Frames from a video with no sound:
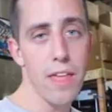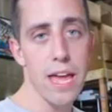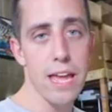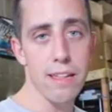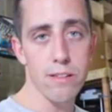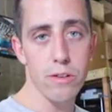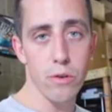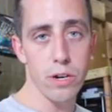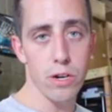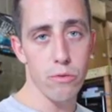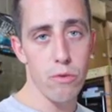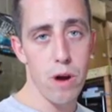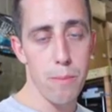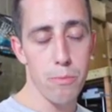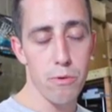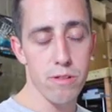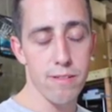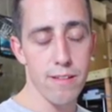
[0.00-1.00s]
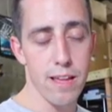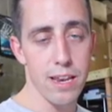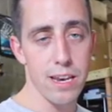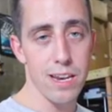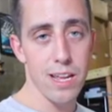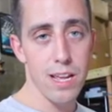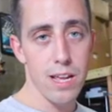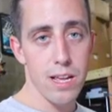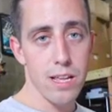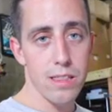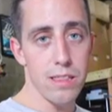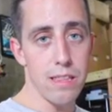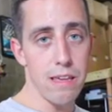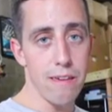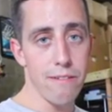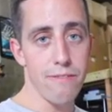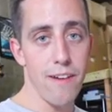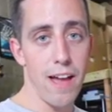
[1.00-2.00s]
that is going to represent
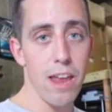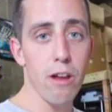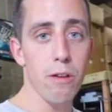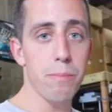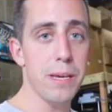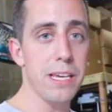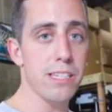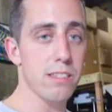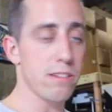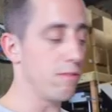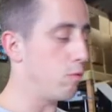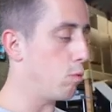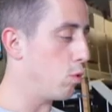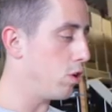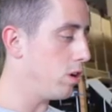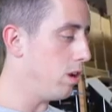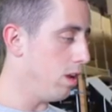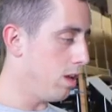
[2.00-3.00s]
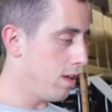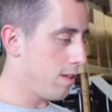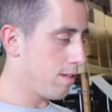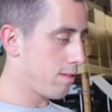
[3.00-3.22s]
the final piece of wood